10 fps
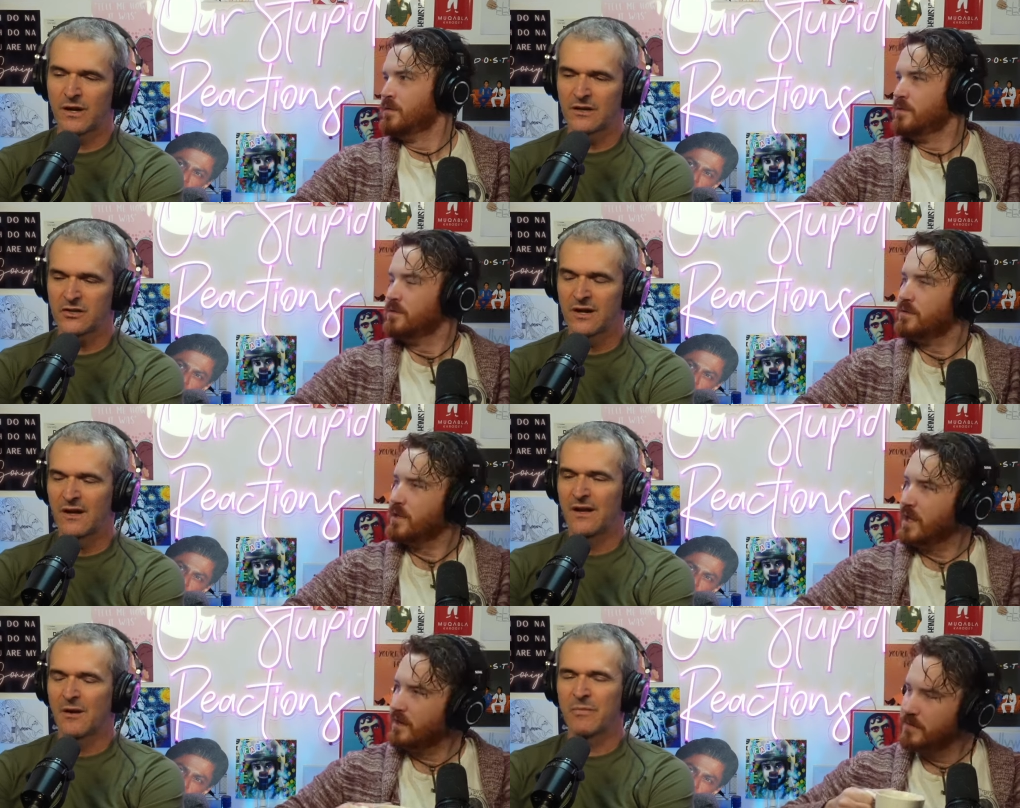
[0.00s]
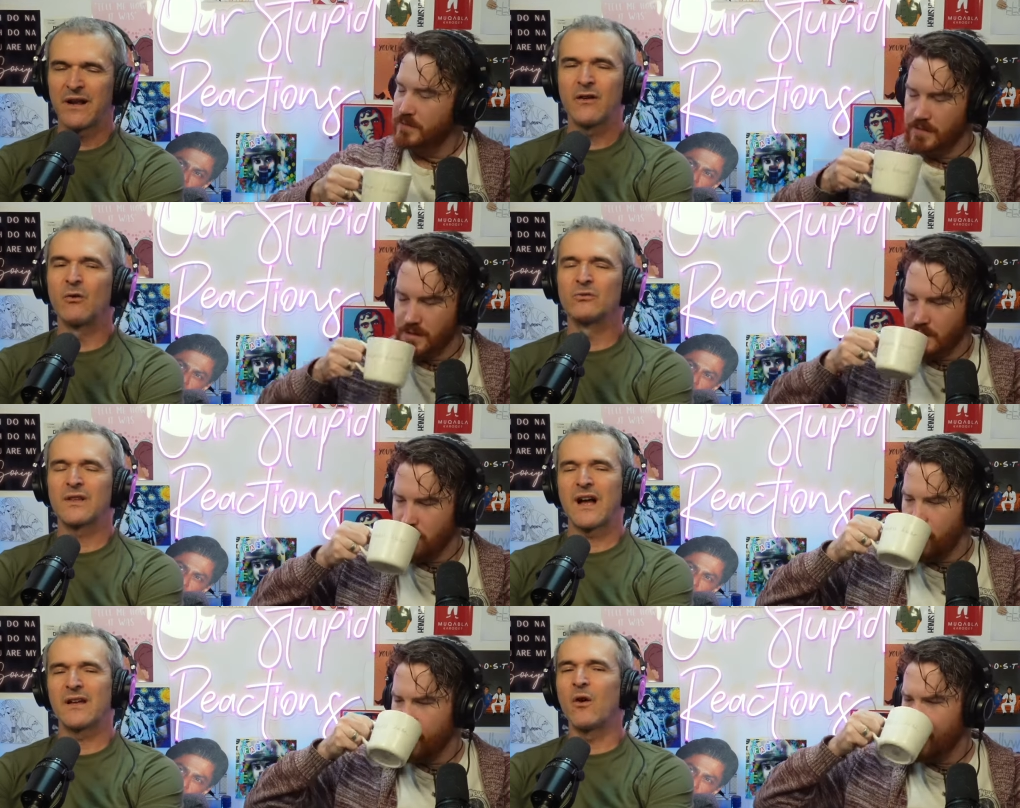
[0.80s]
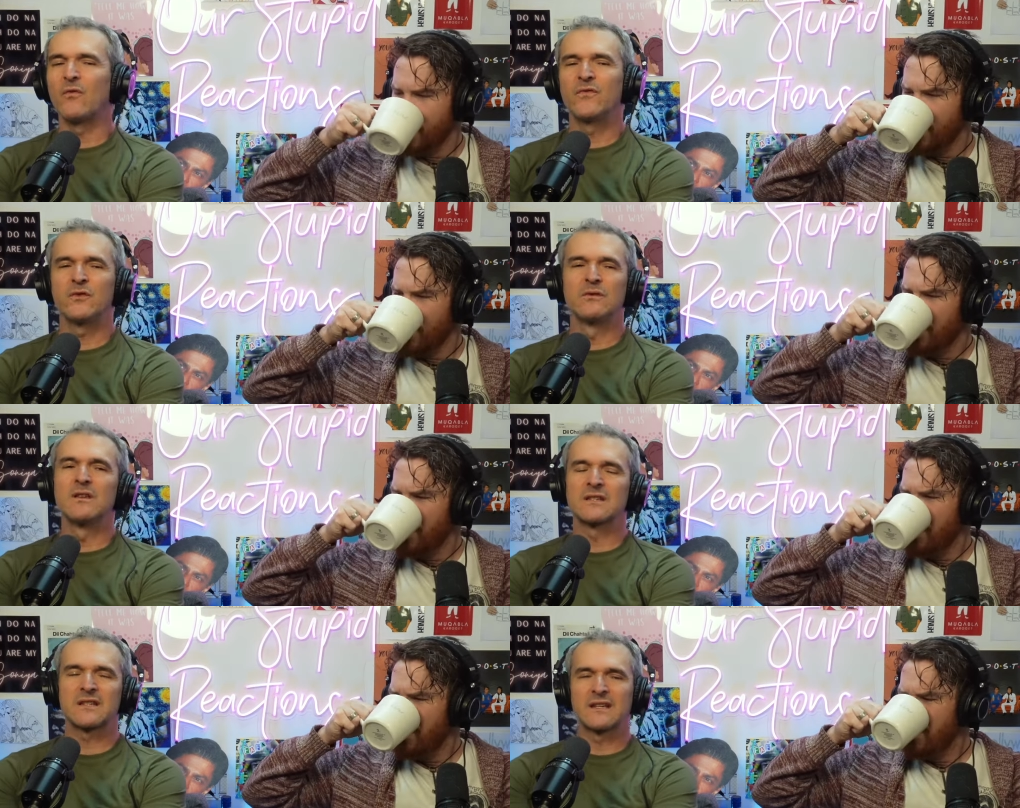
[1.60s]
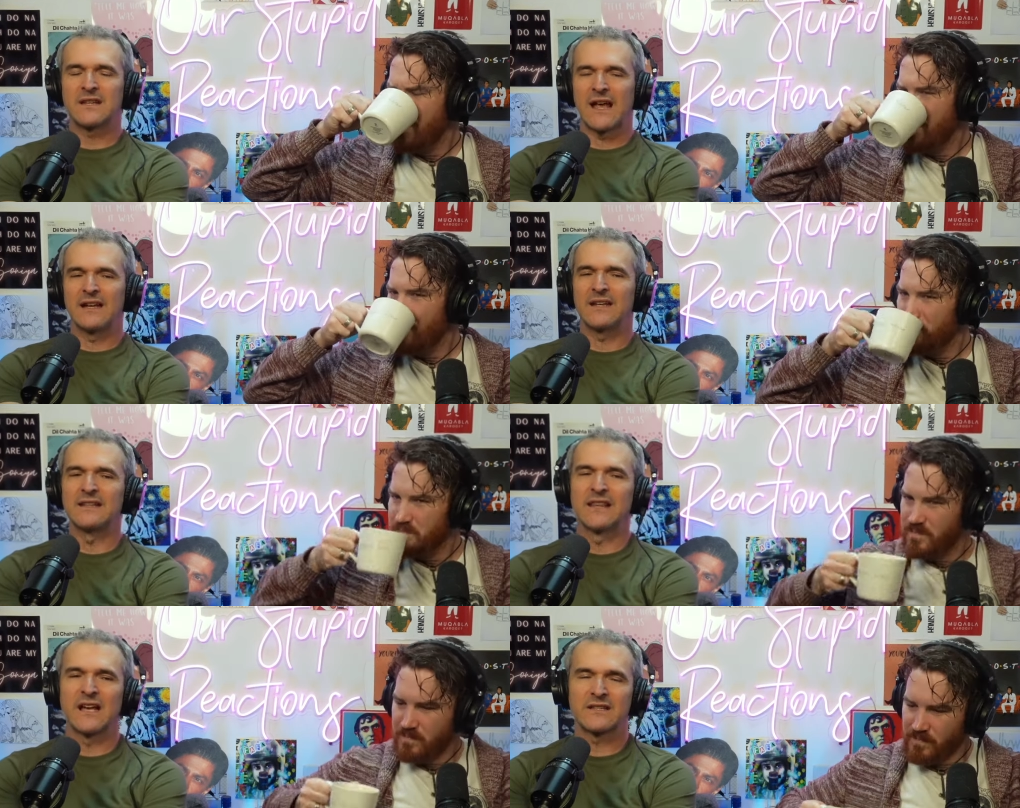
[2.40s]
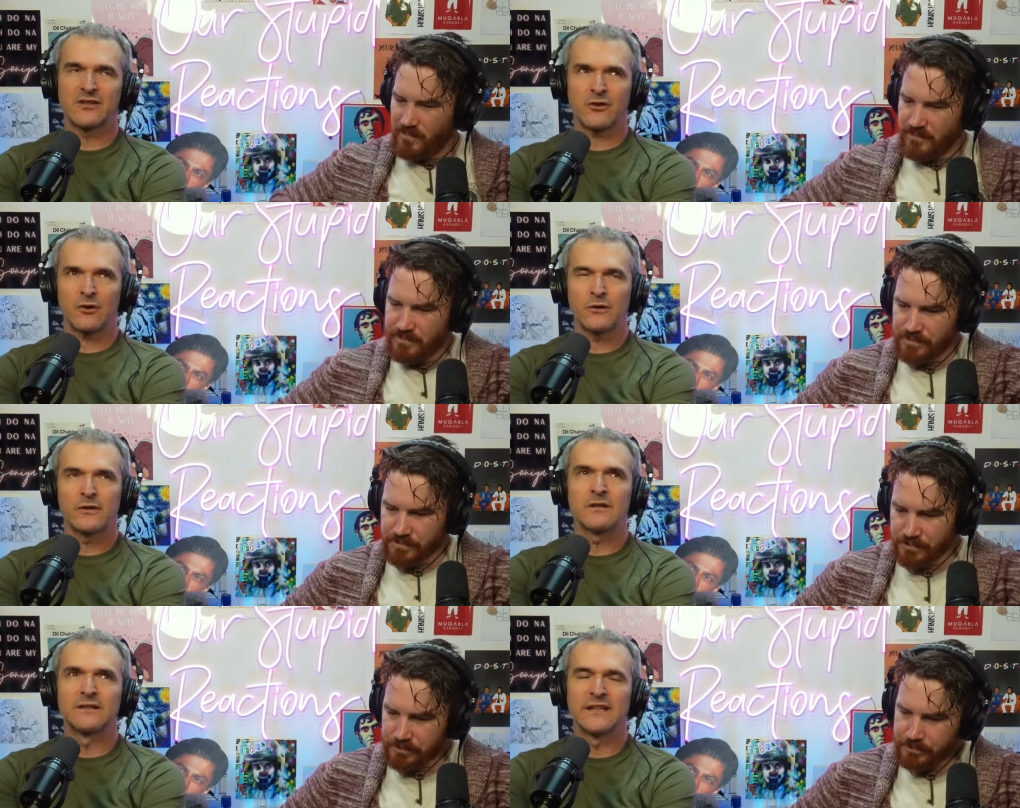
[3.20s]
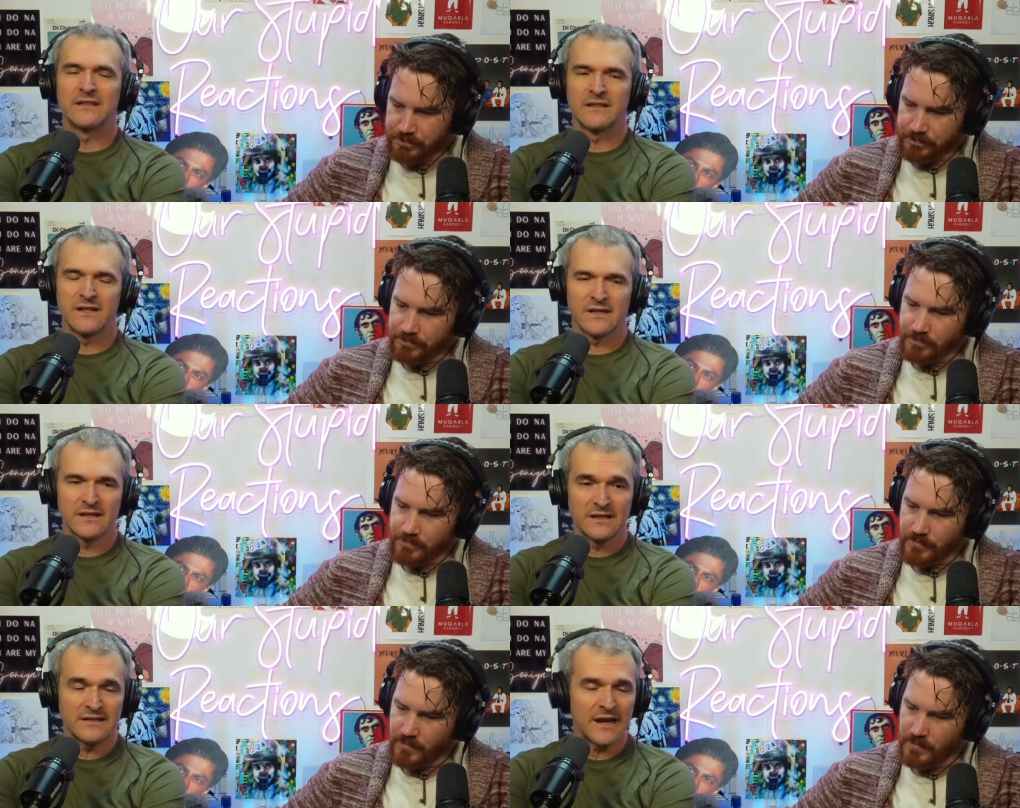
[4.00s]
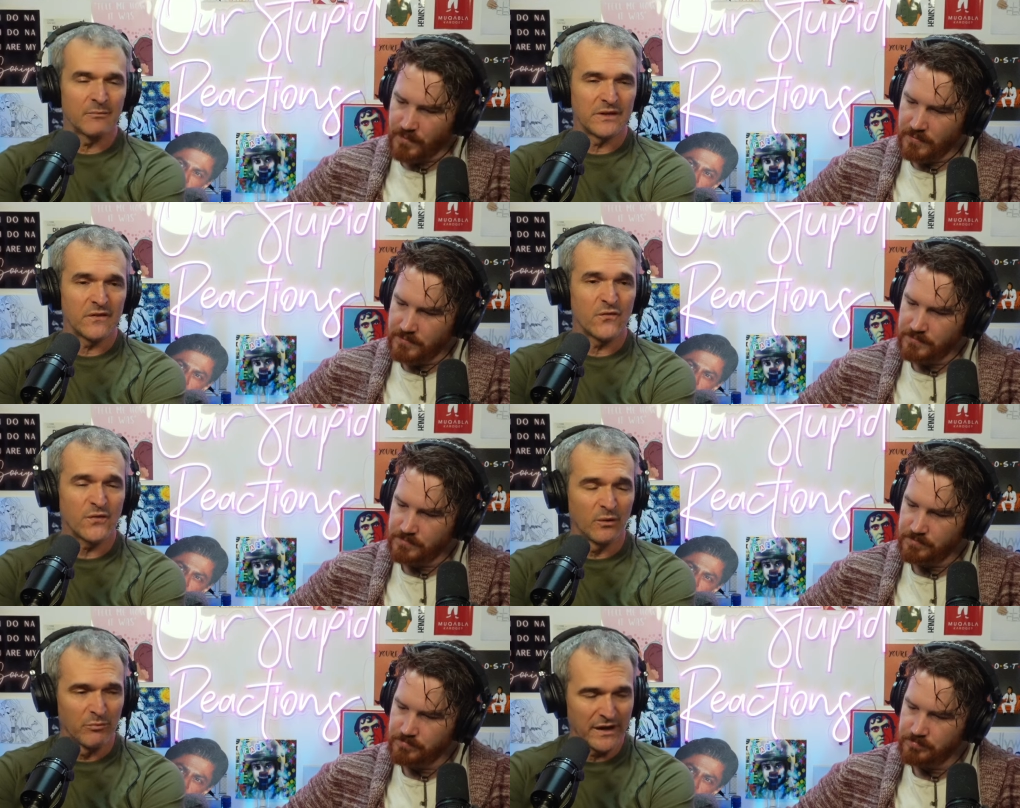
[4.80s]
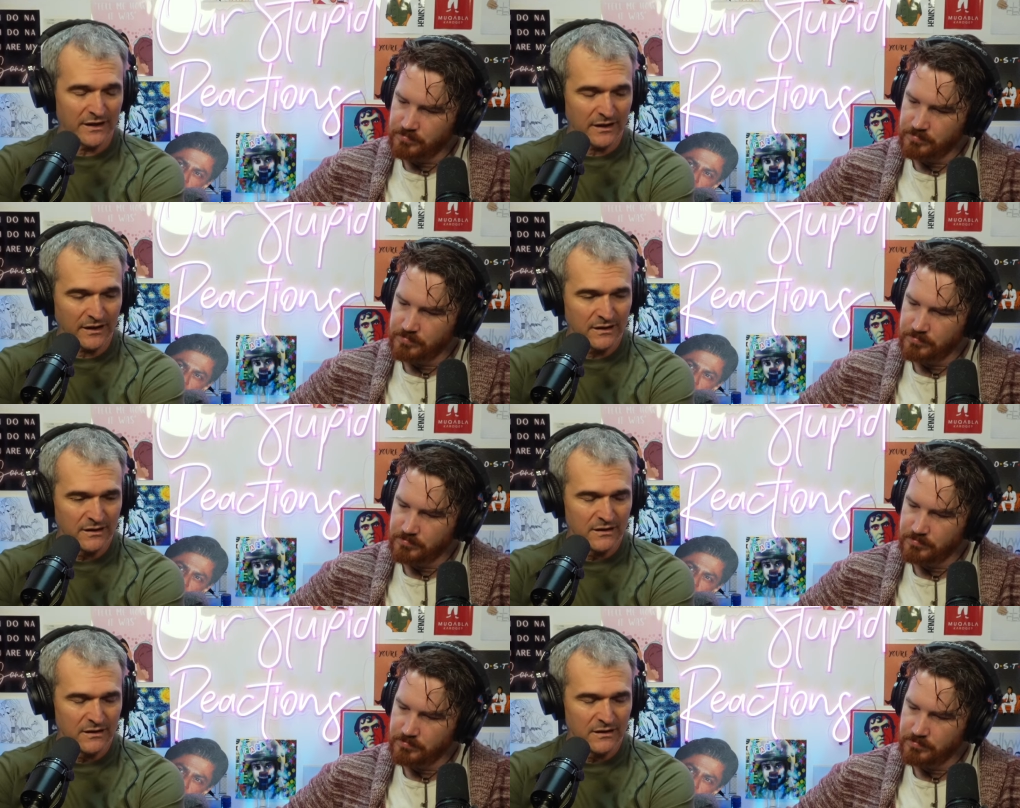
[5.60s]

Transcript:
Speaker 1: much yeah but i don't i don't view this as any less herculean an attempt at filmmaking